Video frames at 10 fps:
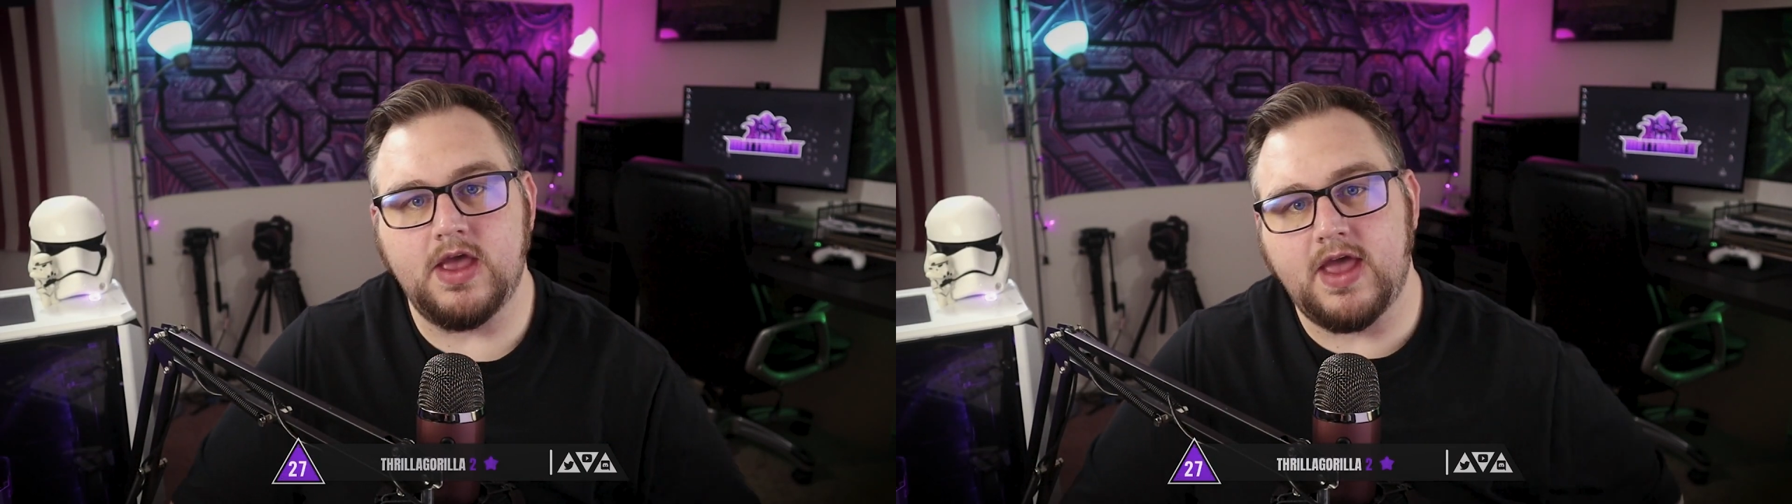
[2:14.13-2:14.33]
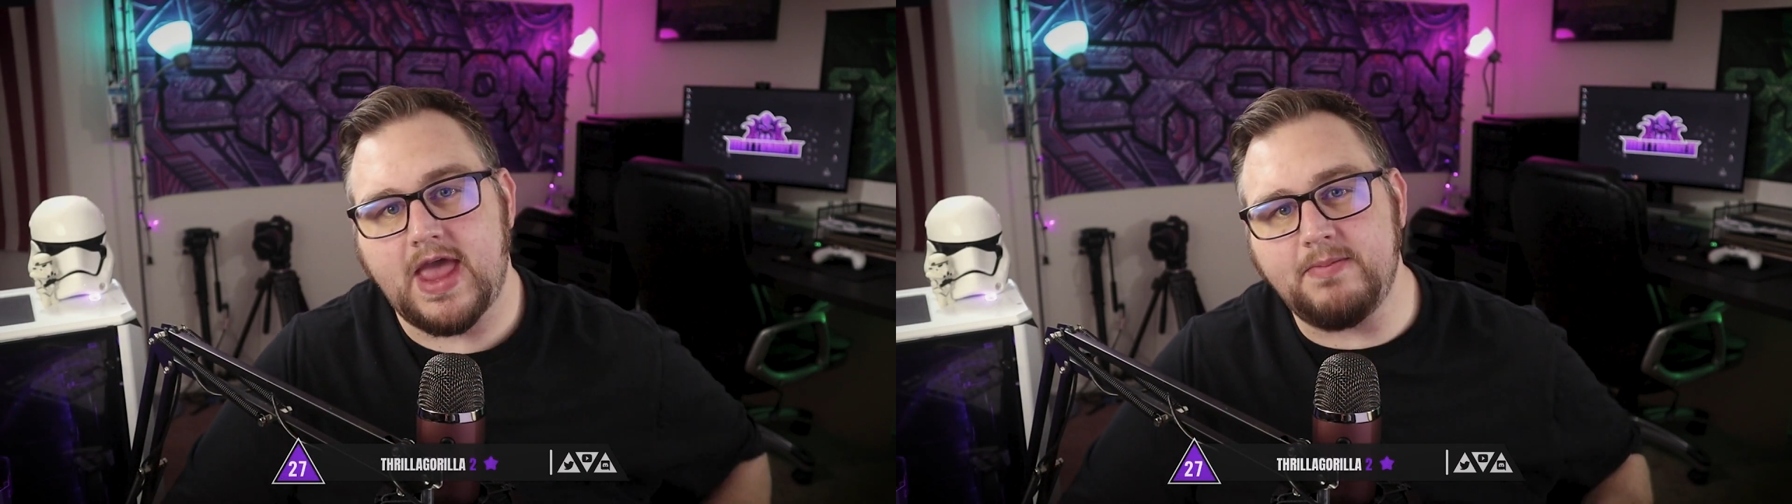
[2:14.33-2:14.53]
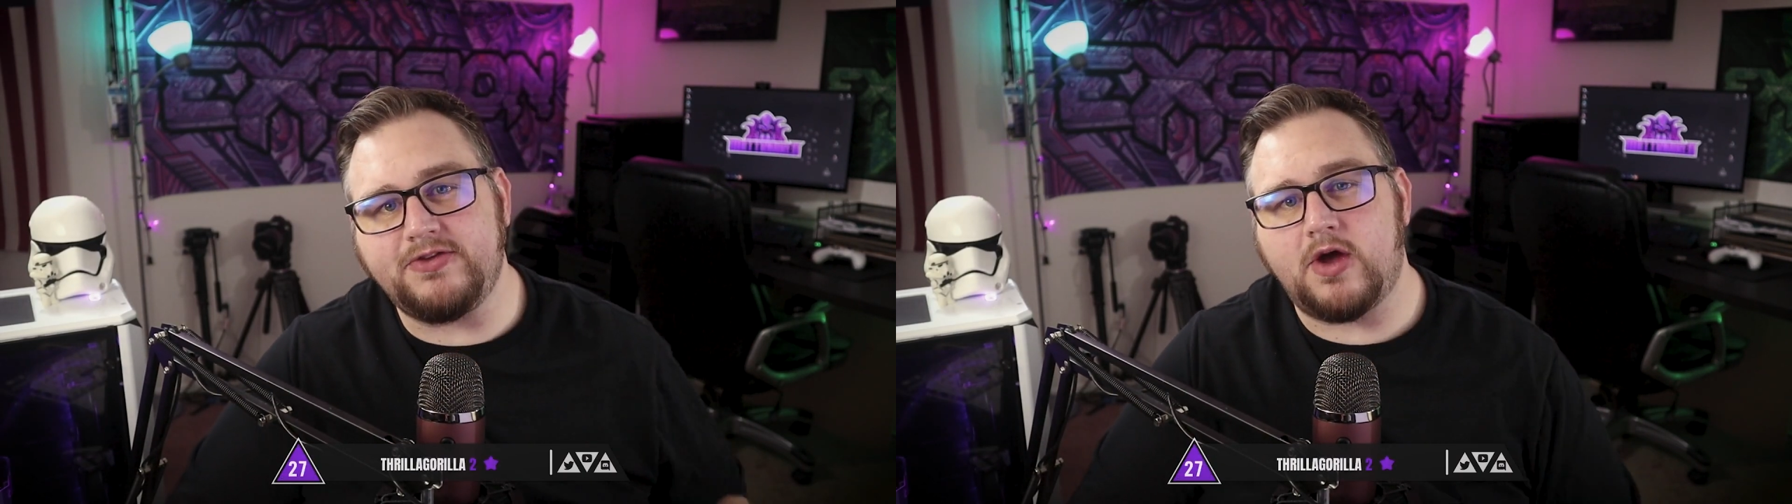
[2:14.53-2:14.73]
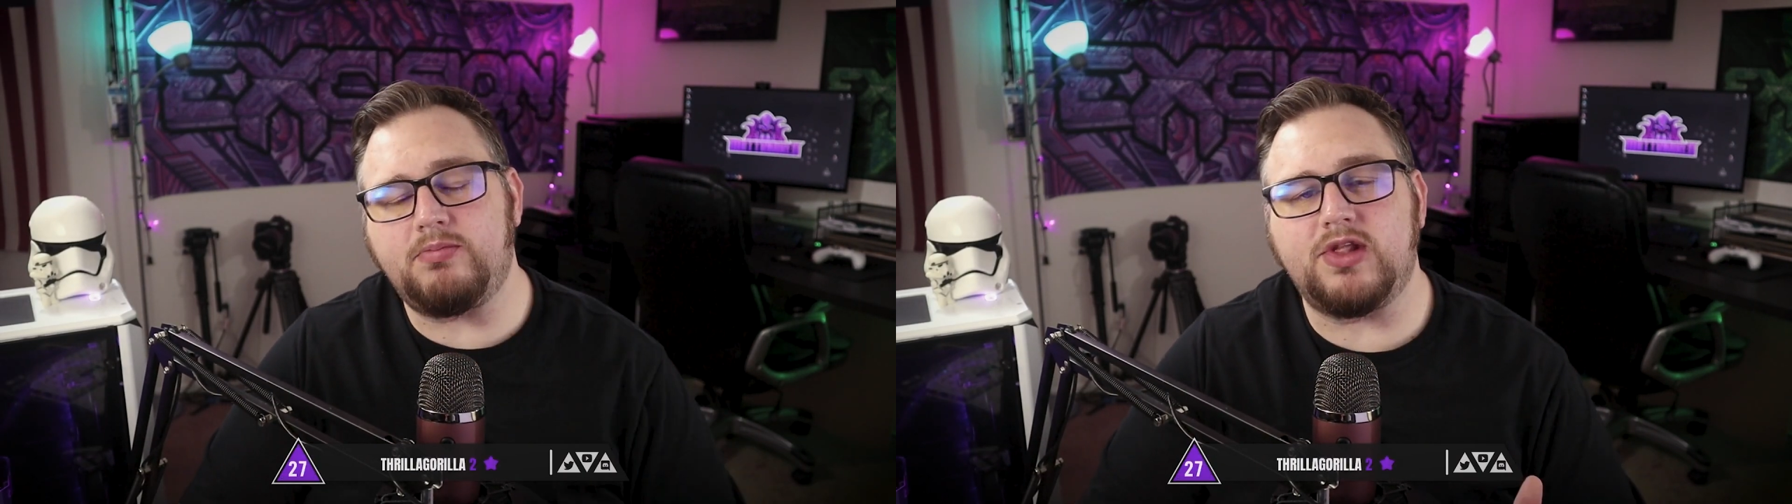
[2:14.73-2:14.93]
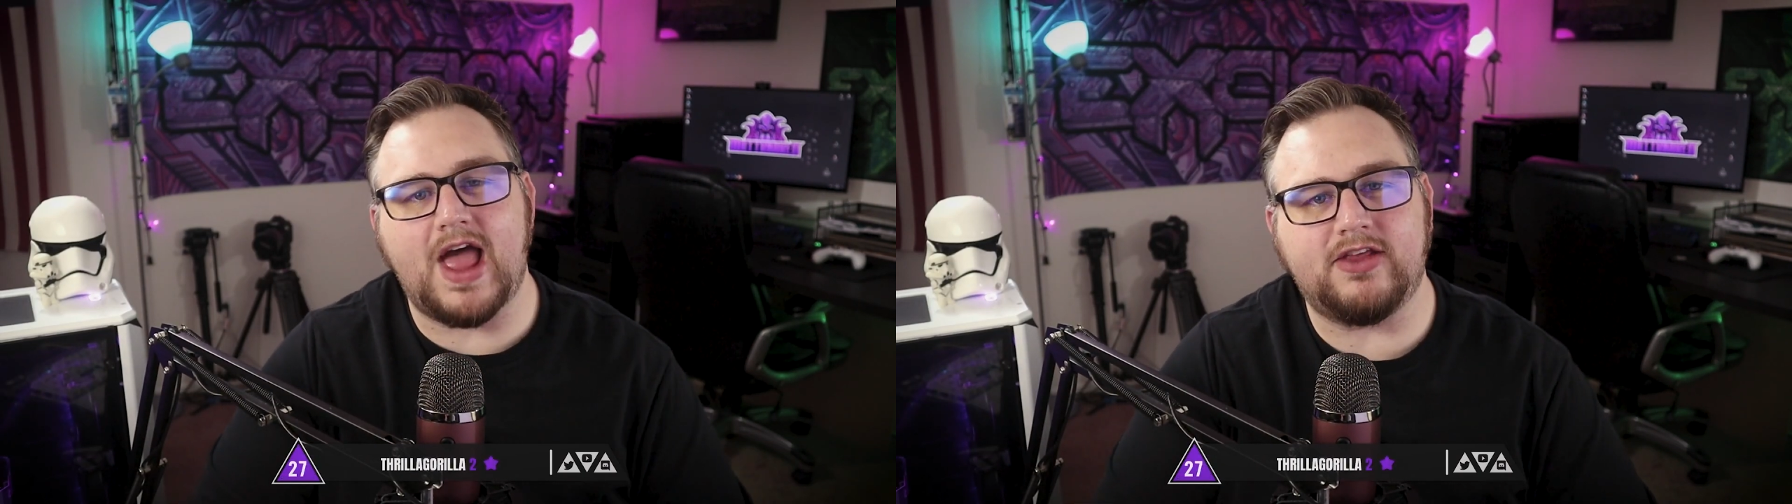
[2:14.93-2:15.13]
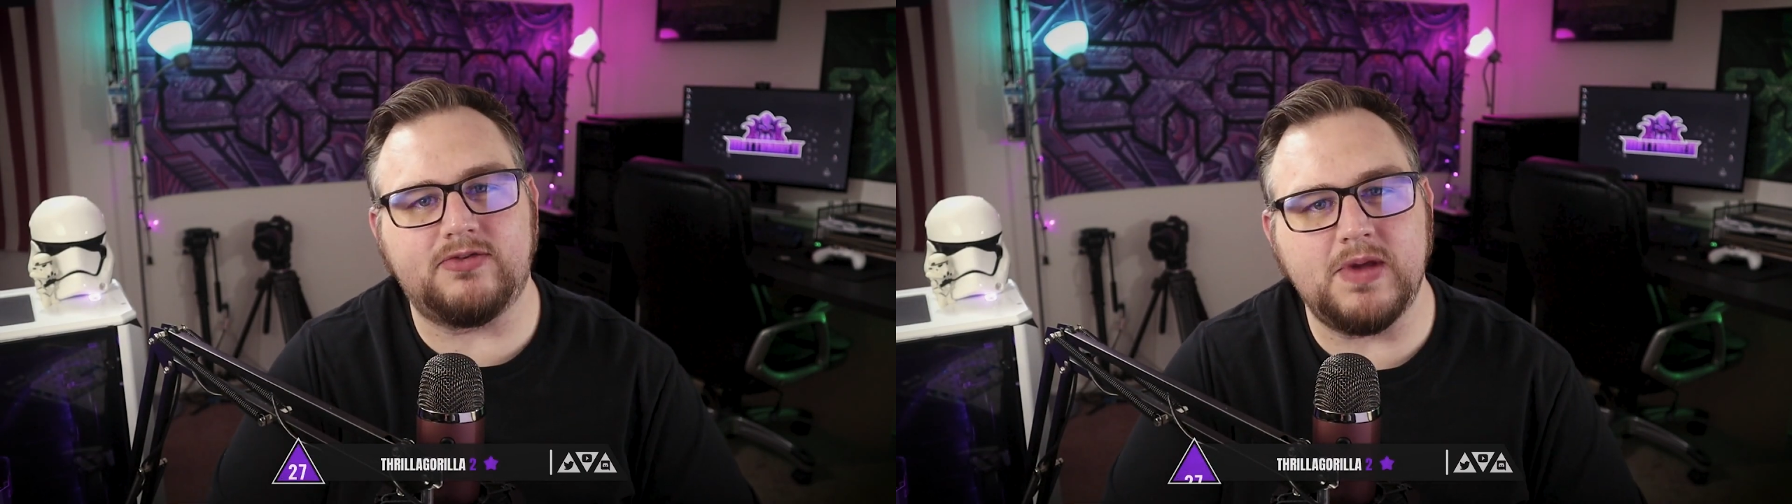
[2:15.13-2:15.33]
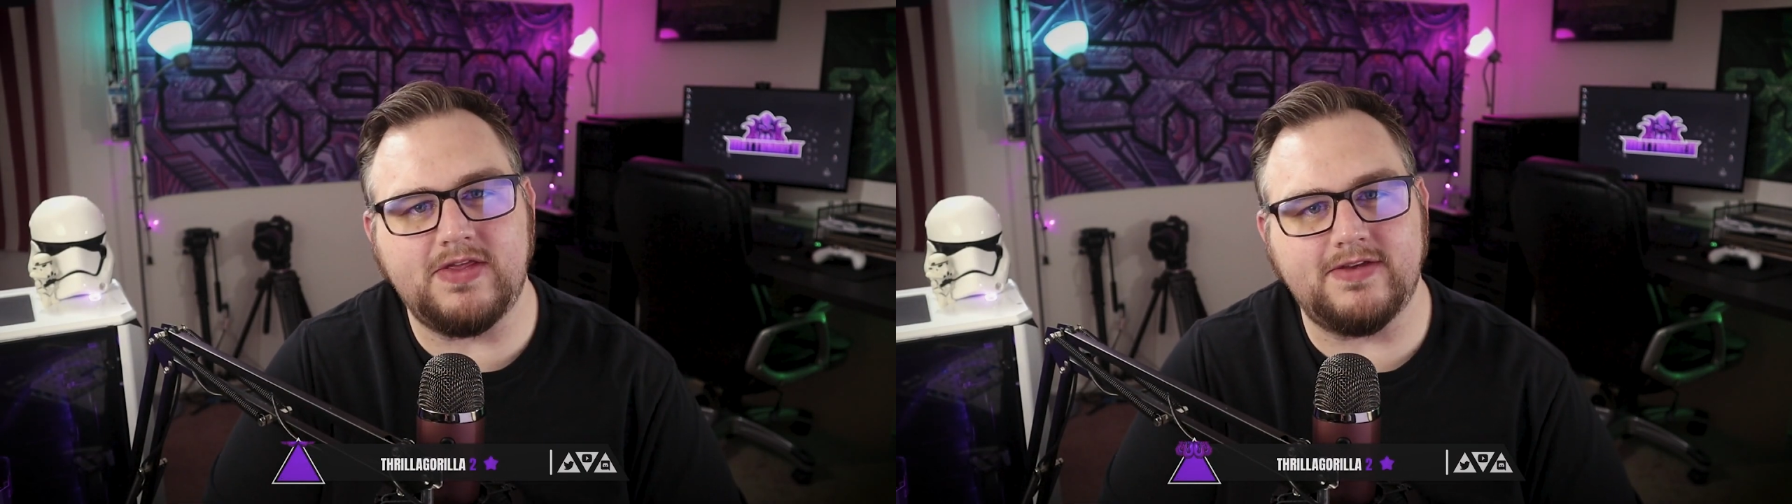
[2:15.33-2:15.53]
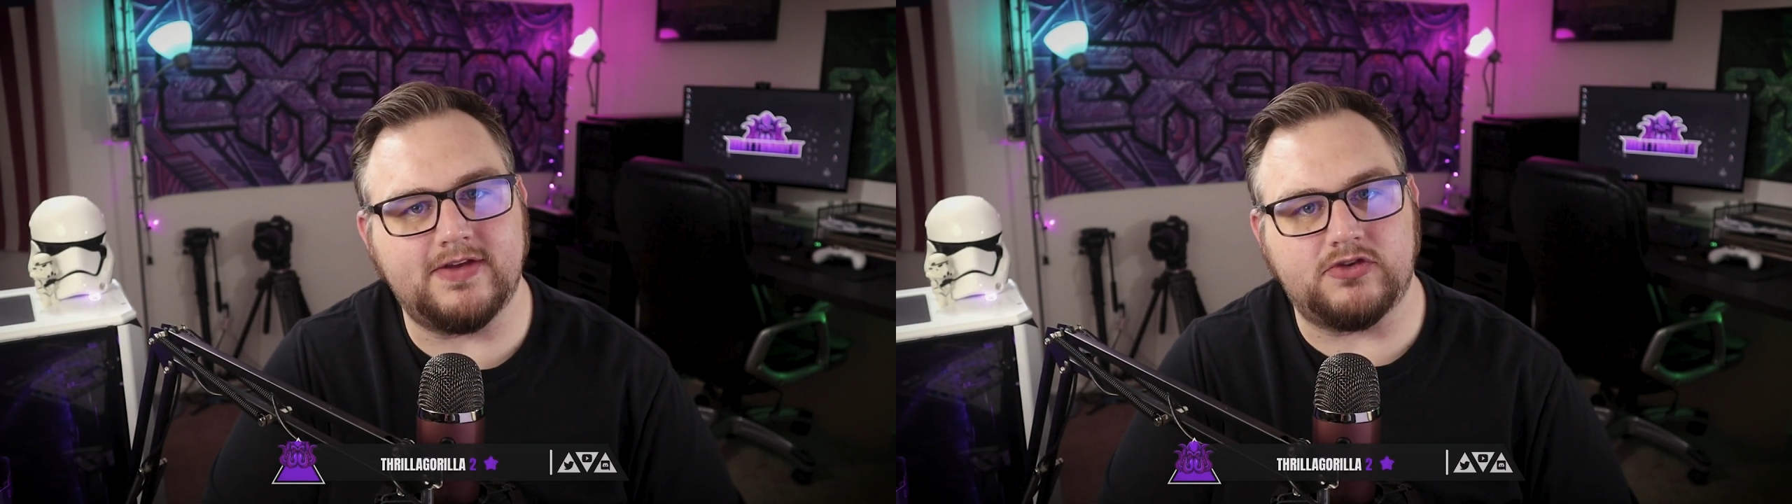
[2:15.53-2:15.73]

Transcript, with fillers: Amazon Blacksmith is a